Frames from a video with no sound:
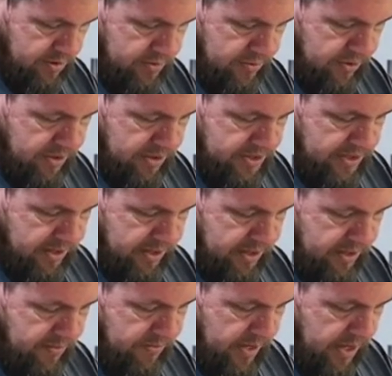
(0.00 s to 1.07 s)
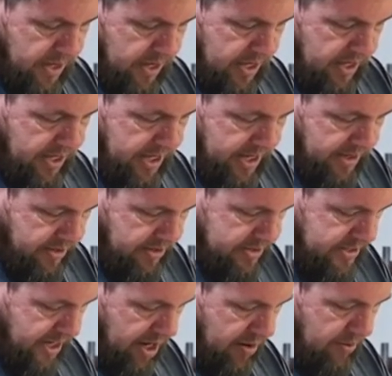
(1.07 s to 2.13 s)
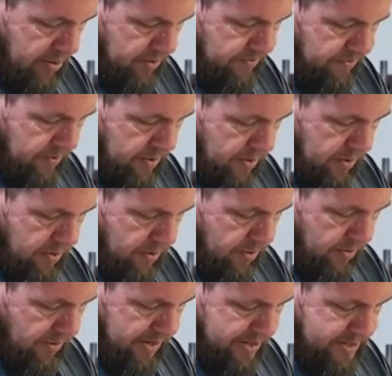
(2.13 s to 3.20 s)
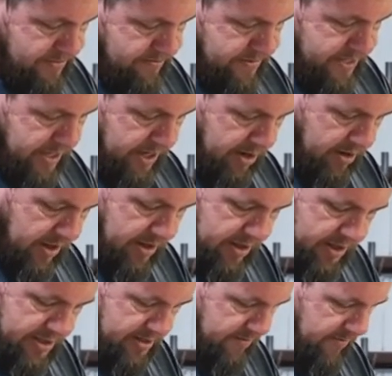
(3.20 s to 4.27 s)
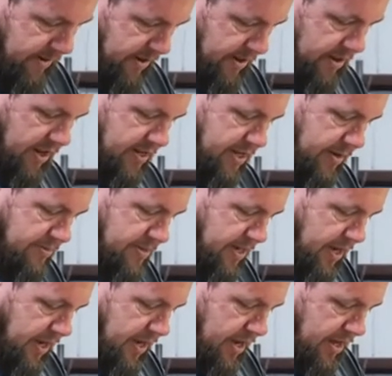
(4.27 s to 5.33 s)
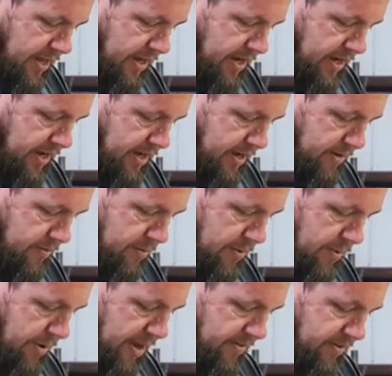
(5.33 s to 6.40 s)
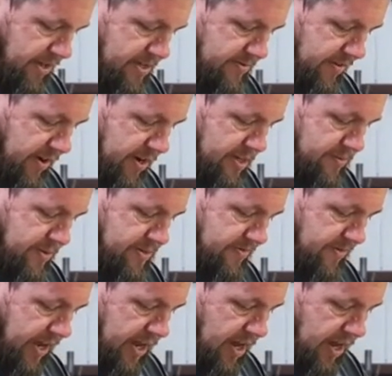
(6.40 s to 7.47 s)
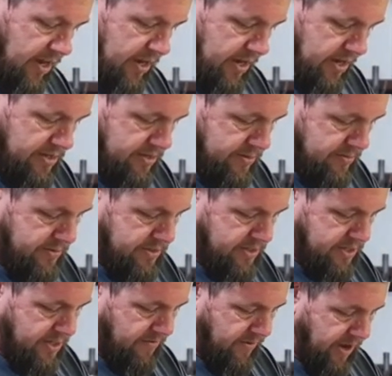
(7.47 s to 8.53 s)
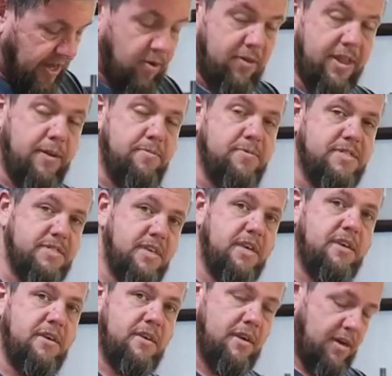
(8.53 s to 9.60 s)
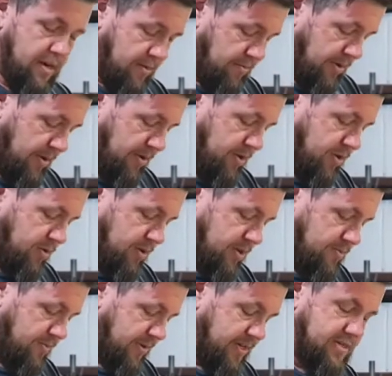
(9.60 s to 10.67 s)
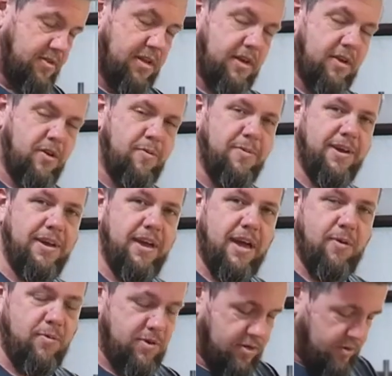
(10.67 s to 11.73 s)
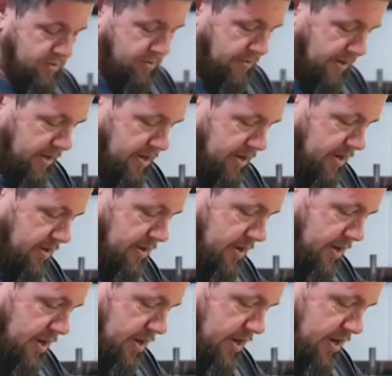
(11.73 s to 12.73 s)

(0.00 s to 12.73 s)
I'm going to do is put this on here. And again, it looks terrible when it's sitting here like this. In fact, a lot of times, like when people have these very expensive Nighthawk customs and stuff, I don't let them see me do this because they're like, oh my God, what are you doing to my gun?